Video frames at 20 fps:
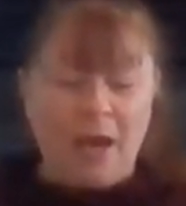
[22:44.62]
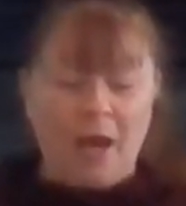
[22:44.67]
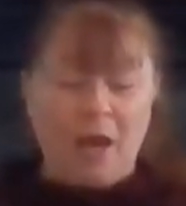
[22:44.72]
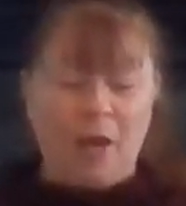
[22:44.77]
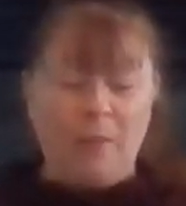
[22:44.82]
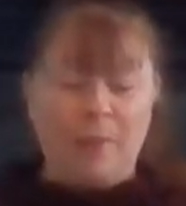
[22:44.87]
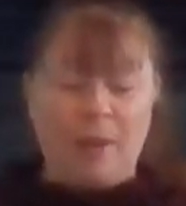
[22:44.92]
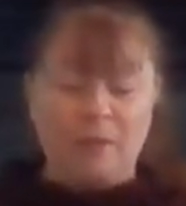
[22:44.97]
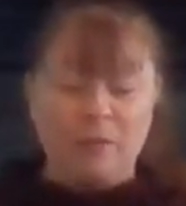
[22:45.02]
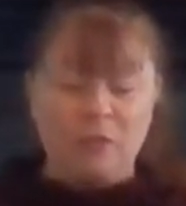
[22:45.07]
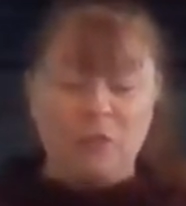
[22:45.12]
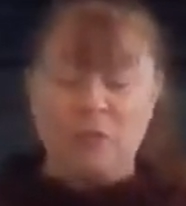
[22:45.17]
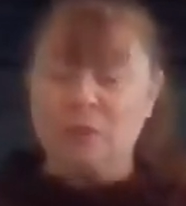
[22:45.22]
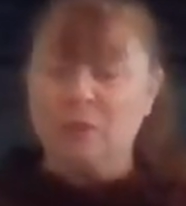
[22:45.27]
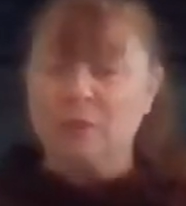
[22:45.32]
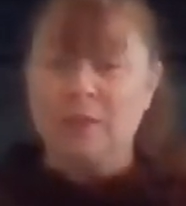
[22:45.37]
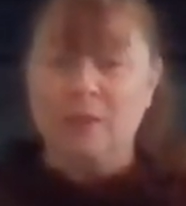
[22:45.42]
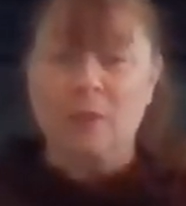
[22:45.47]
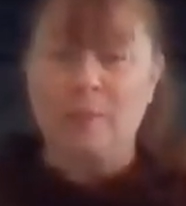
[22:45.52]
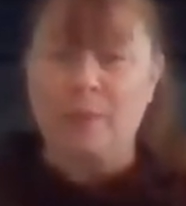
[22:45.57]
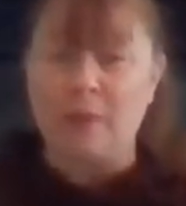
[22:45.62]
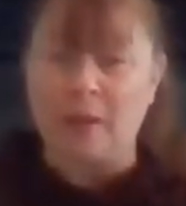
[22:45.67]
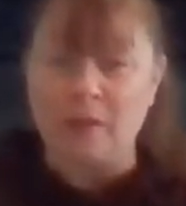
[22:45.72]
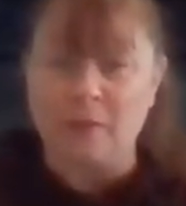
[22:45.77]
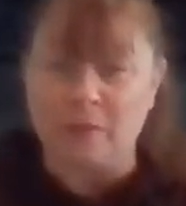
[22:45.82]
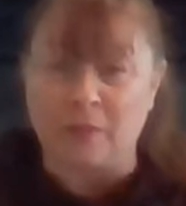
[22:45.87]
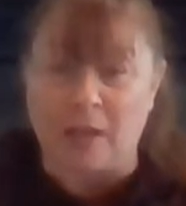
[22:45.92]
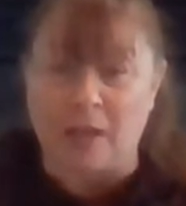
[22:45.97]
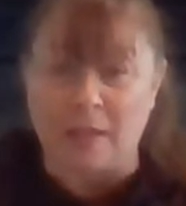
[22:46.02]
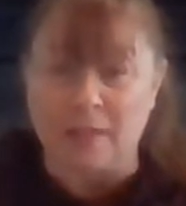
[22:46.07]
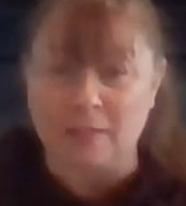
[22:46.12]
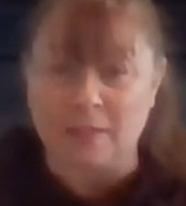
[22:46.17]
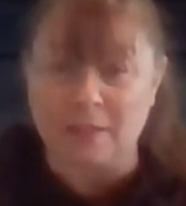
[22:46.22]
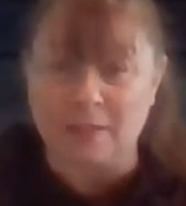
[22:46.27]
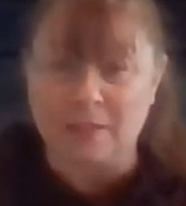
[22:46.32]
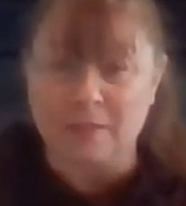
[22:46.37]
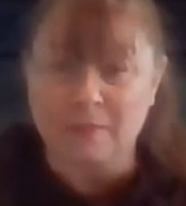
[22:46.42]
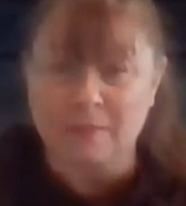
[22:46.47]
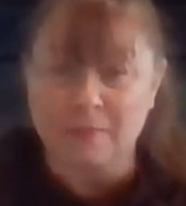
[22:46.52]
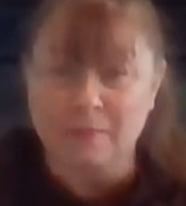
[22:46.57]
about two little
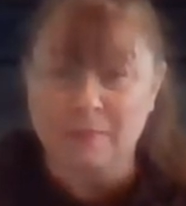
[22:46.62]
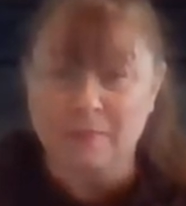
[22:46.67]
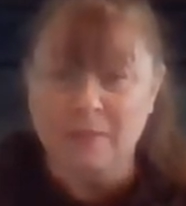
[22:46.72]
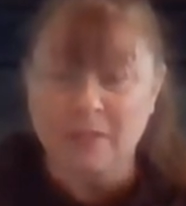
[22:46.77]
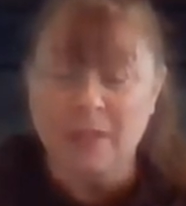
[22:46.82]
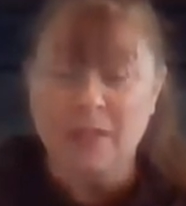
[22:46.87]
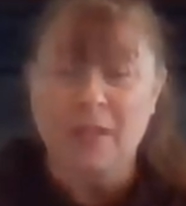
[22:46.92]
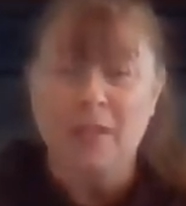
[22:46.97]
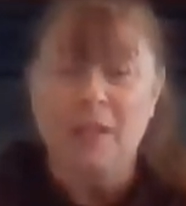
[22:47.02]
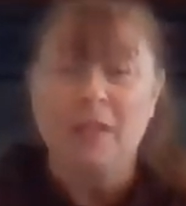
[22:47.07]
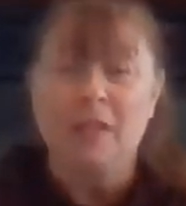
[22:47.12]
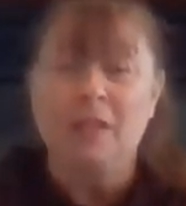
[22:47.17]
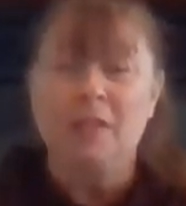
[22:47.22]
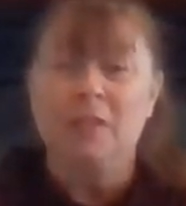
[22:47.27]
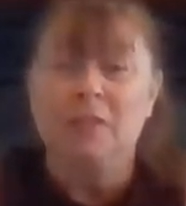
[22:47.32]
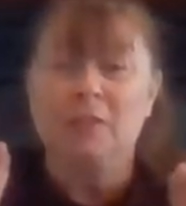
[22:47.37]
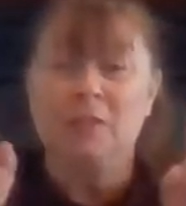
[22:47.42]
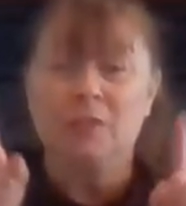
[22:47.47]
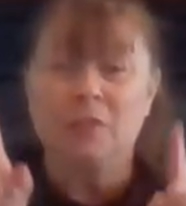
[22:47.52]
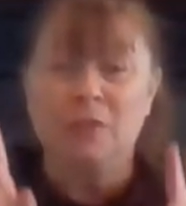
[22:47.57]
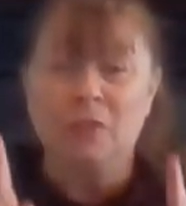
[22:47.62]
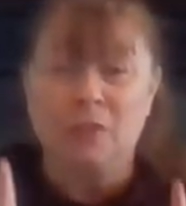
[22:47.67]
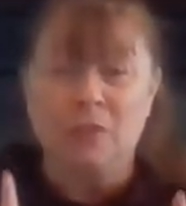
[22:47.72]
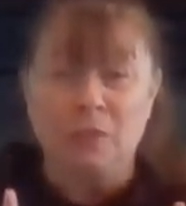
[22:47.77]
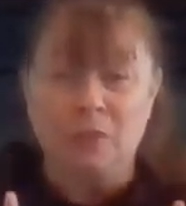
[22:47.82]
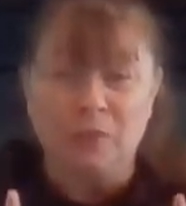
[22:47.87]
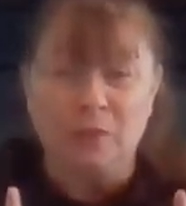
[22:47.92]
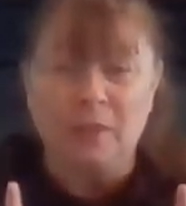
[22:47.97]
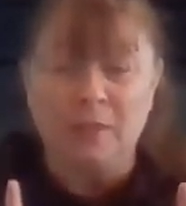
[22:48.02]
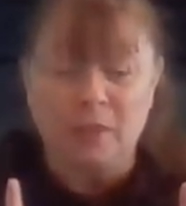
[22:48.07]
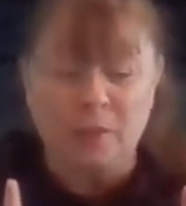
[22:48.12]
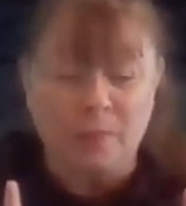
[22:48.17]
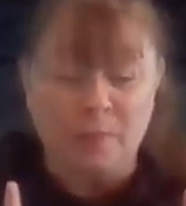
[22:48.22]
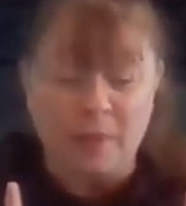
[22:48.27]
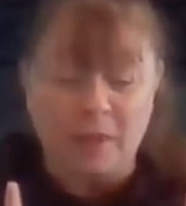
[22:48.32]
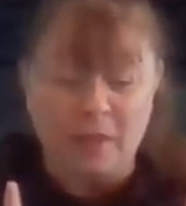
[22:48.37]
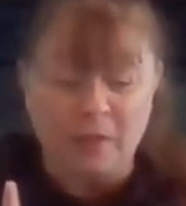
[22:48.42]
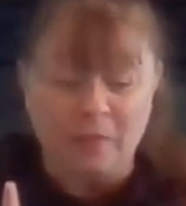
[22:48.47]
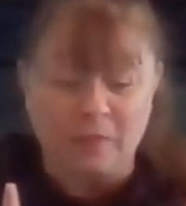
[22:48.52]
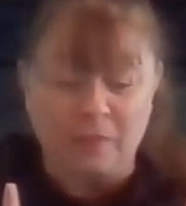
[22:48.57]
butterflies two little
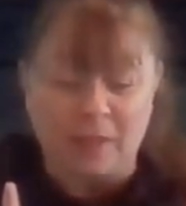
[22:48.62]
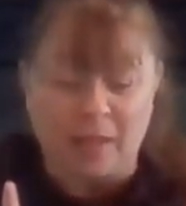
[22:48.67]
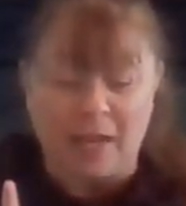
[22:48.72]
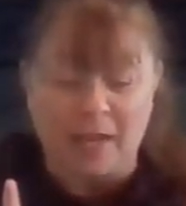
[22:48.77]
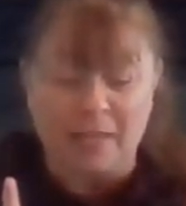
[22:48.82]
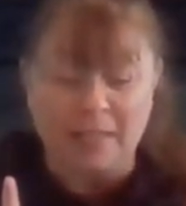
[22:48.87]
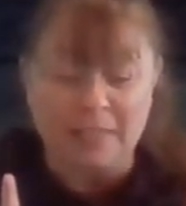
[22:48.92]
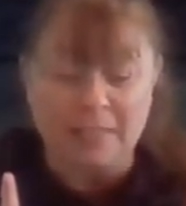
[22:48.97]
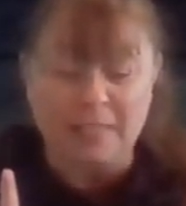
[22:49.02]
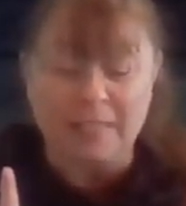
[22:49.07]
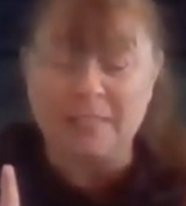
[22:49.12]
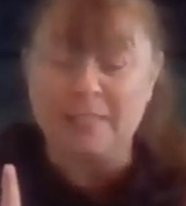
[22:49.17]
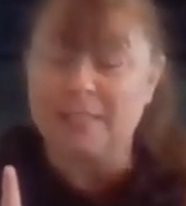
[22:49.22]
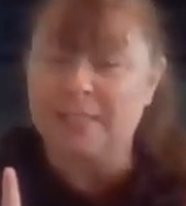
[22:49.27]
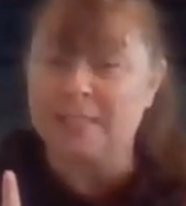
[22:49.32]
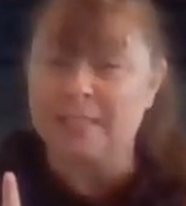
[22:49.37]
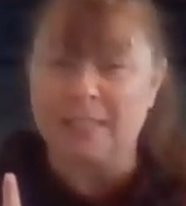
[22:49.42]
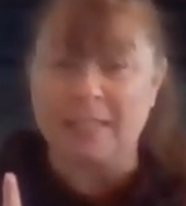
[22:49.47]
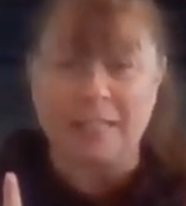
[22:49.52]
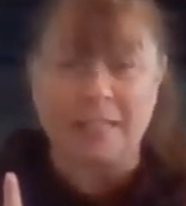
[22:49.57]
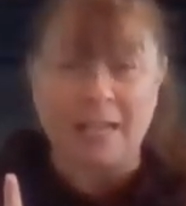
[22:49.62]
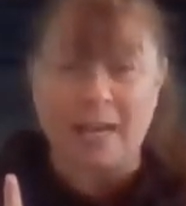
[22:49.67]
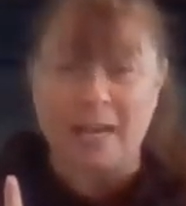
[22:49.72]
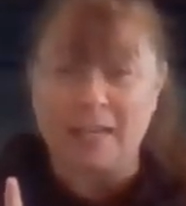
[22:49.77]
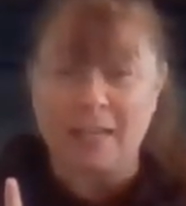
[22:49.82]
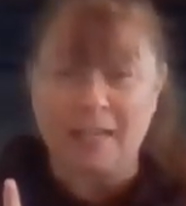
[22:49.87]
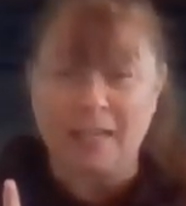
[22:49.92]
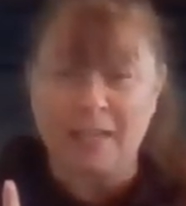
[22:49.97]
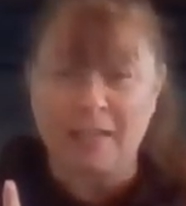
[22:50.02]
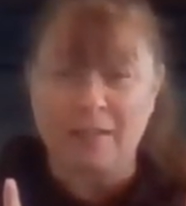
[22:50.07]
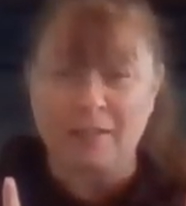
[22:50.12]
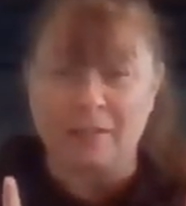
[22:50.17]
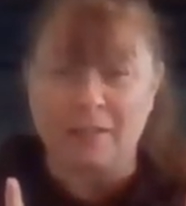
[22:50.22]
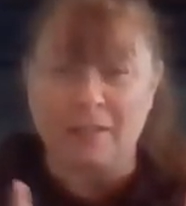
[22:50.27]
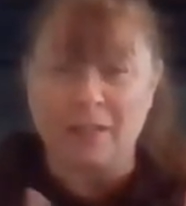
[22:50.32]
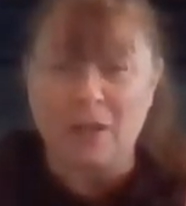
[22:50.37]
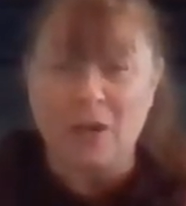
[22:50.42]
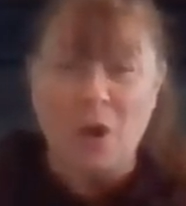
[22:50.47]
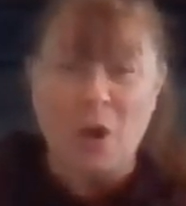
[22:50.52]
butterflies sitting on a hill.